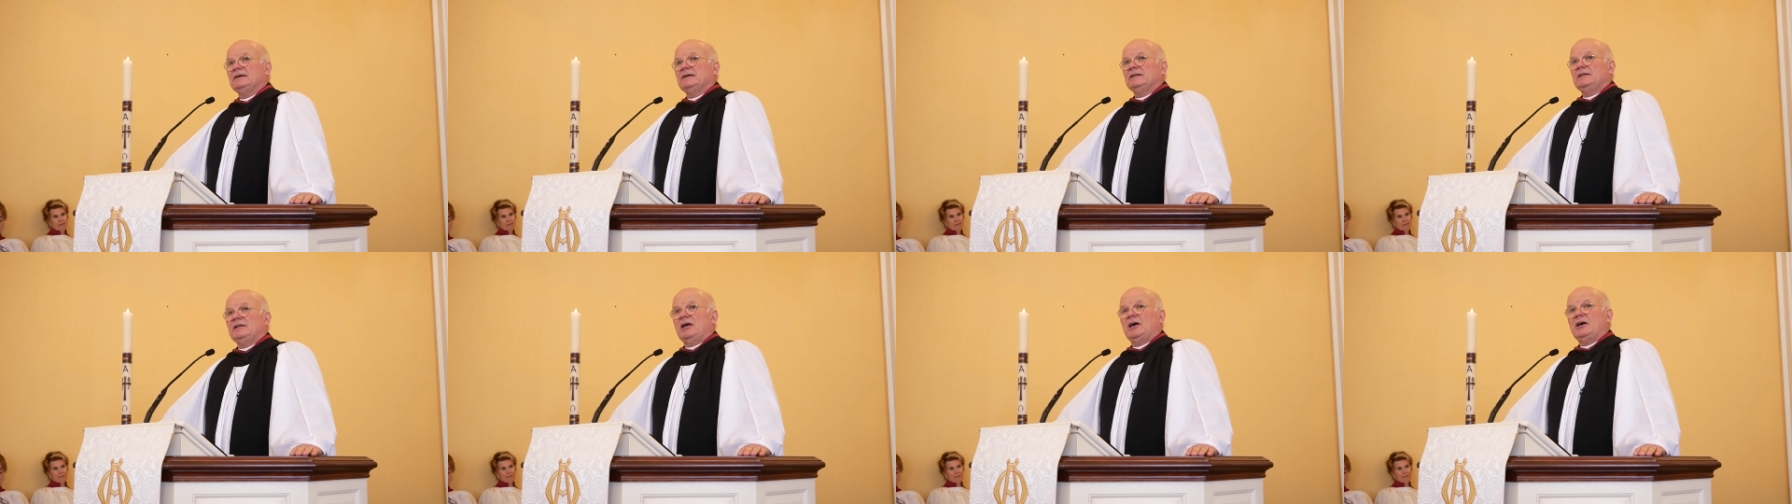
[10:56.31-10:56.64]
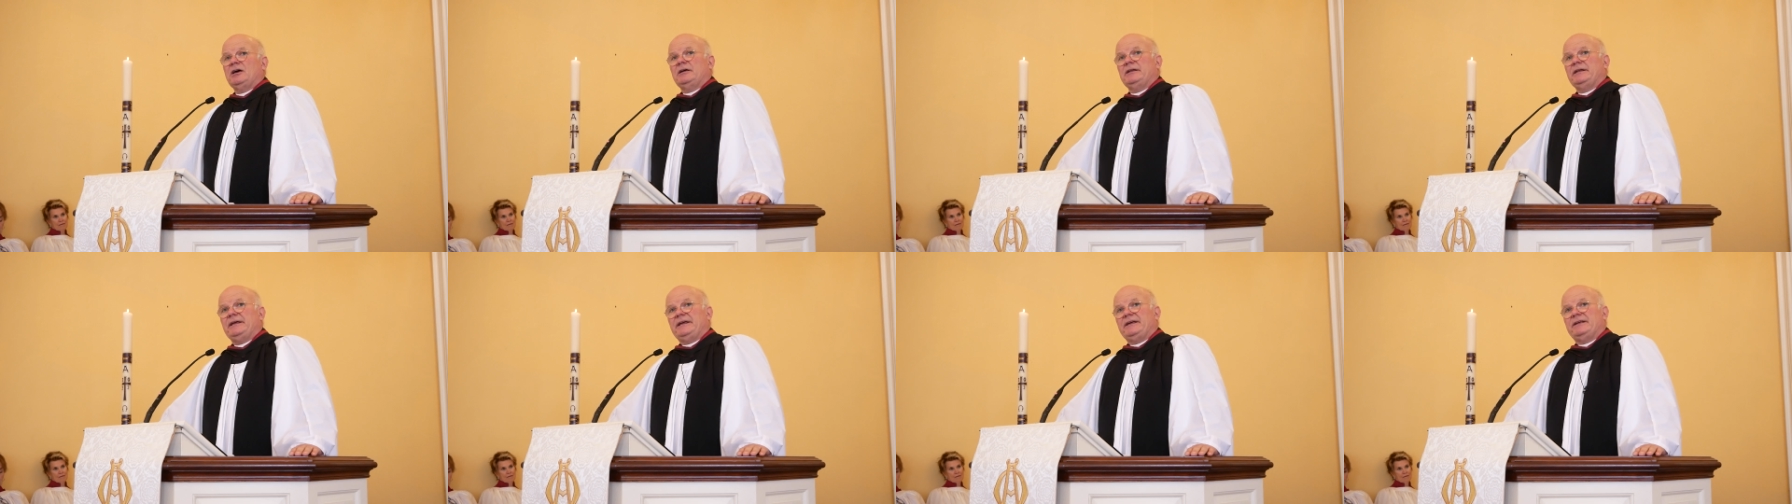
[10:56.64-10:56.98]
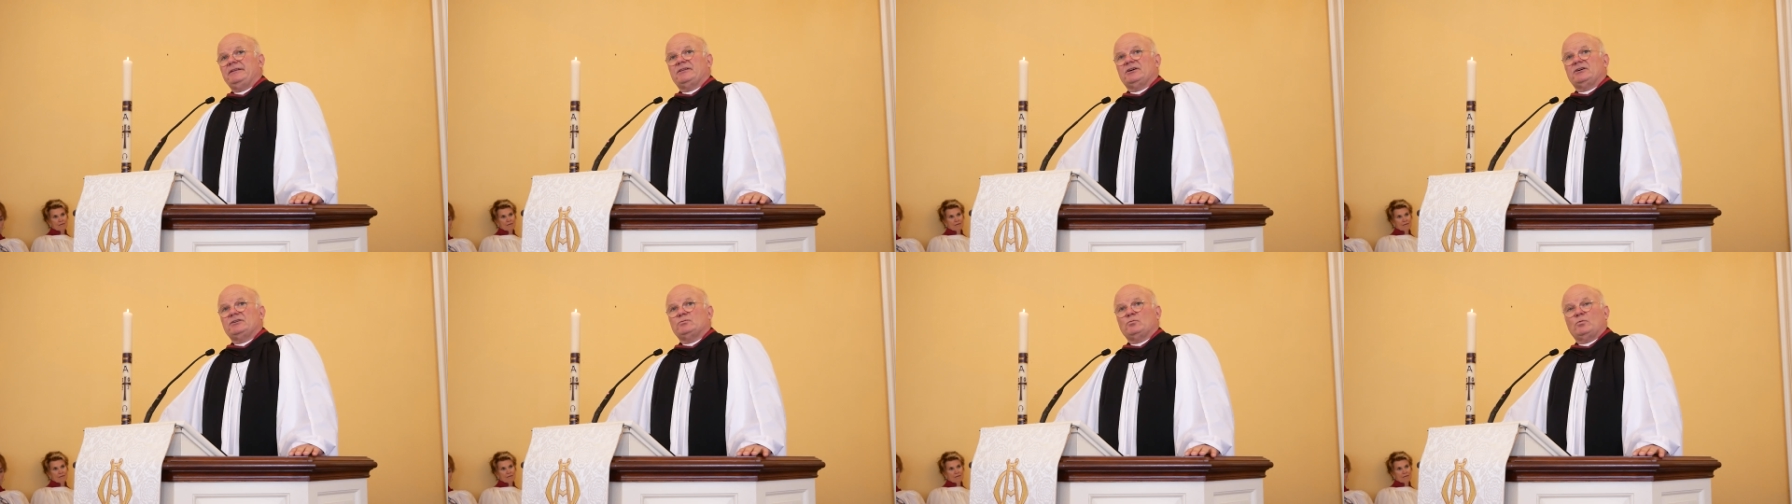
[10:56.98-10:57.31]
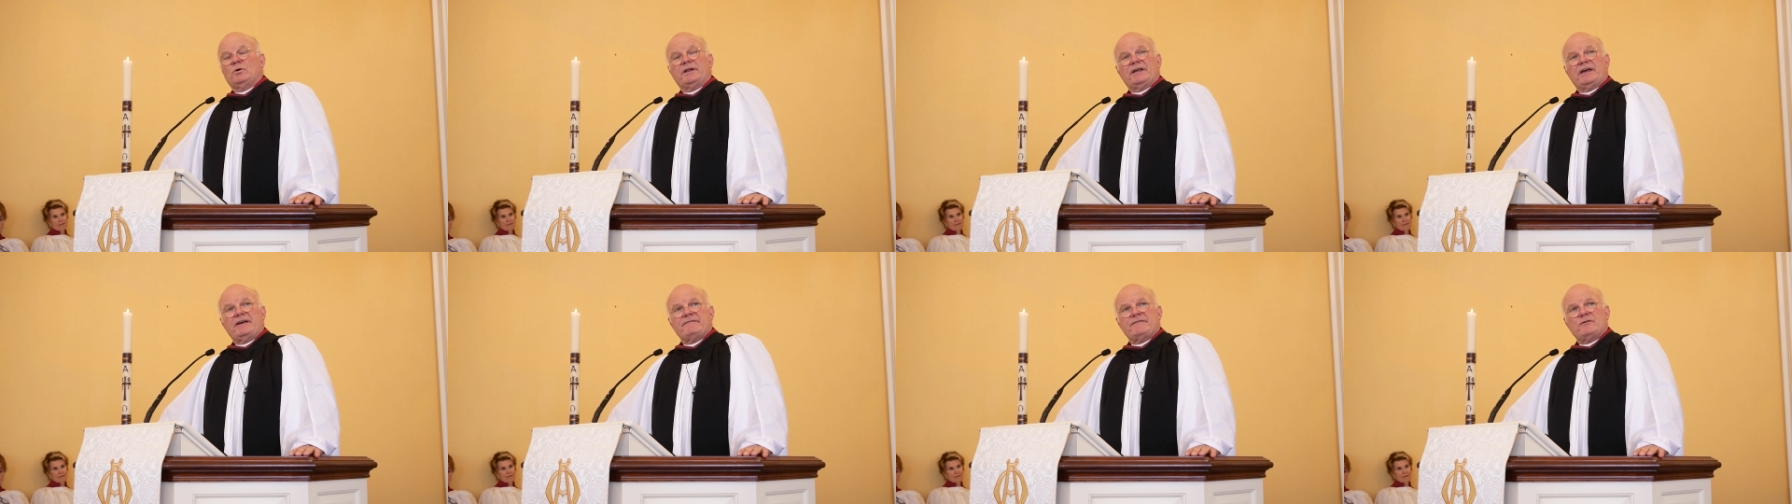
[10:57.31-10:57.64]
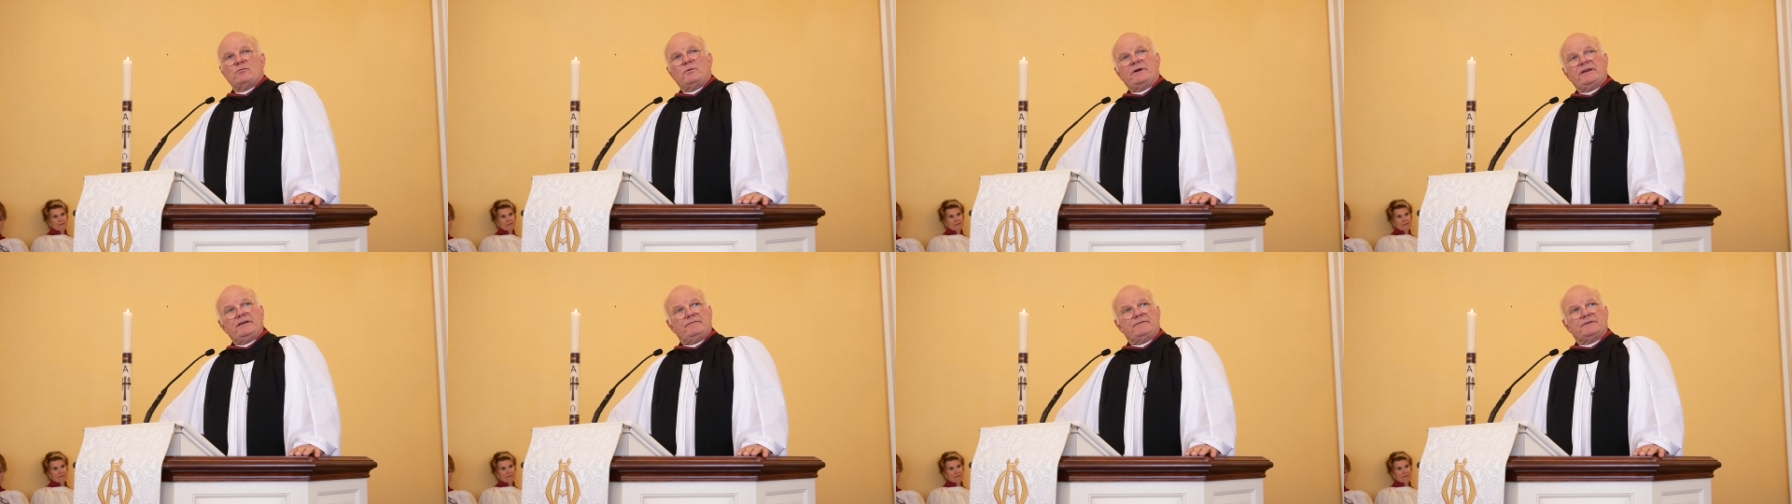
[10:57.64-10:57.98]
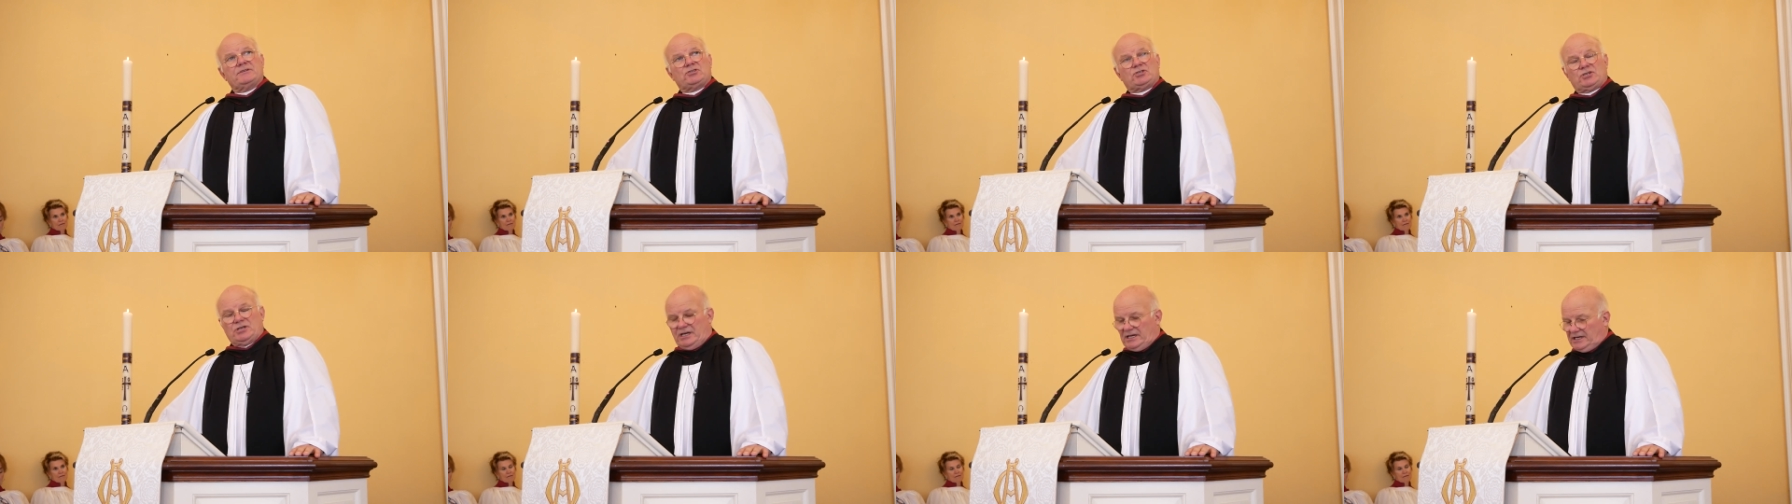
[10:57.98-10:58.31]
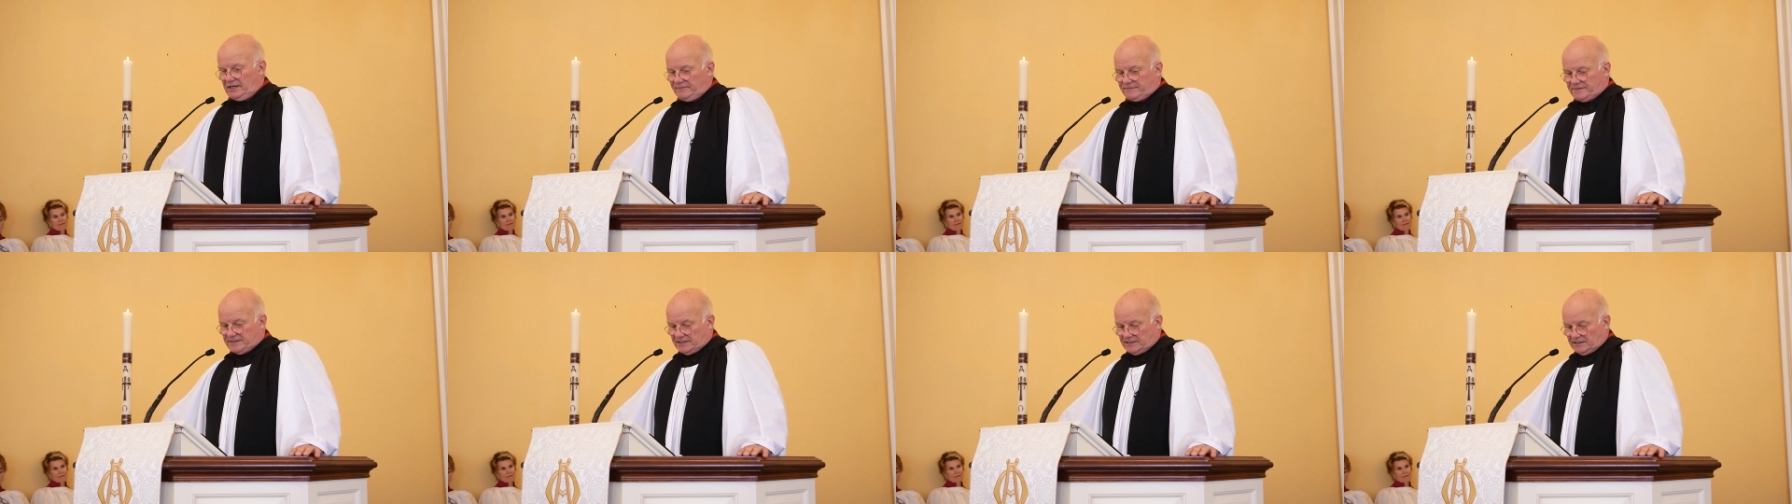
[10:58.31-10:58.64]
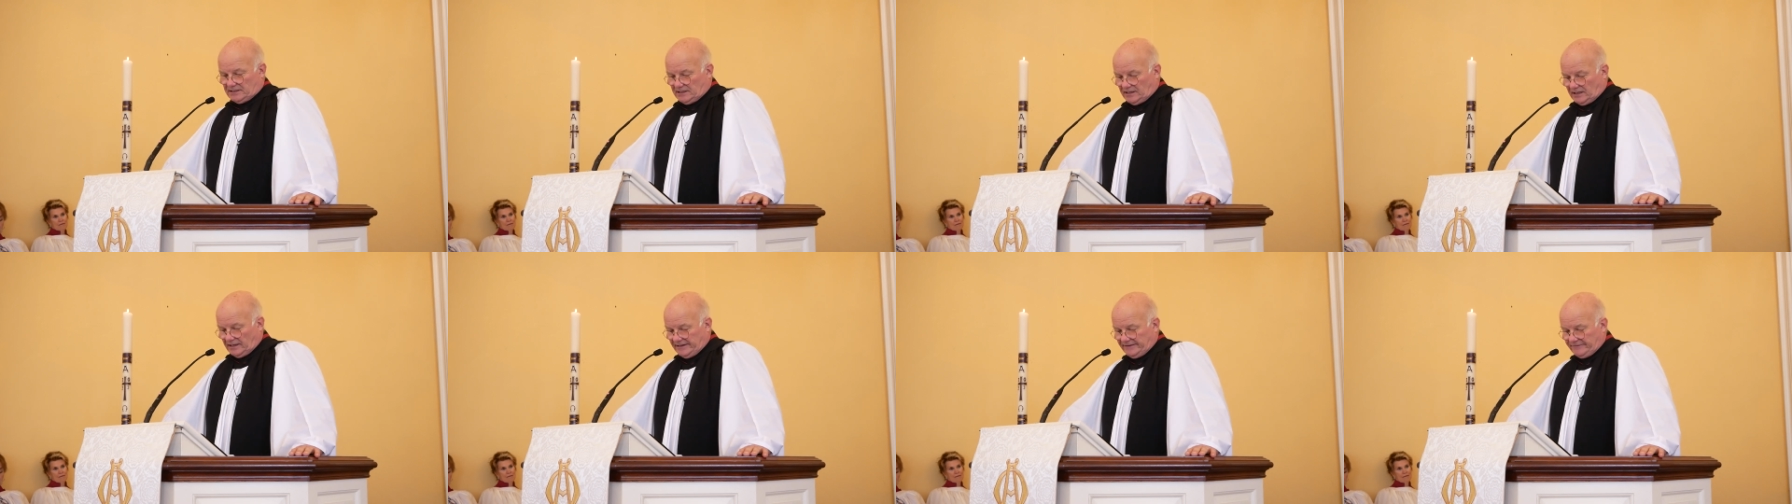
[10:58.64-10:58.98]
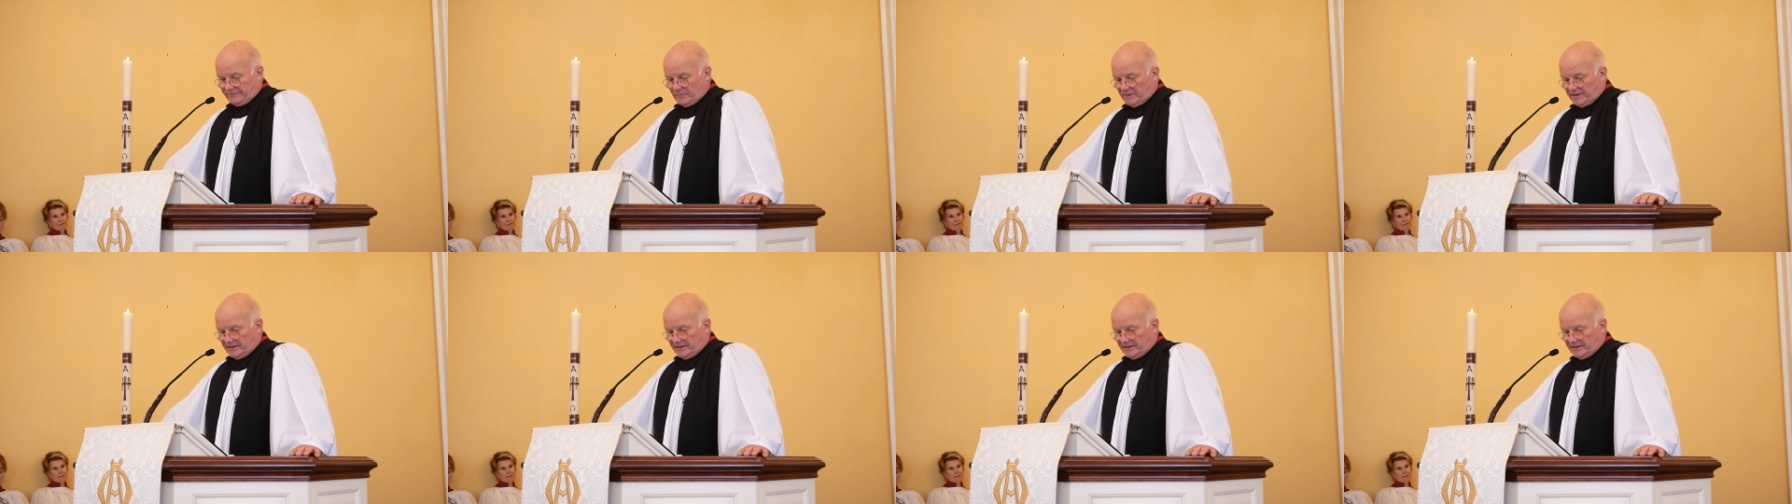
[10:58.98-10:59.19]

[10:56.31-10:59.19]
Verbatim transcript: learning that whatever we have achieved in life,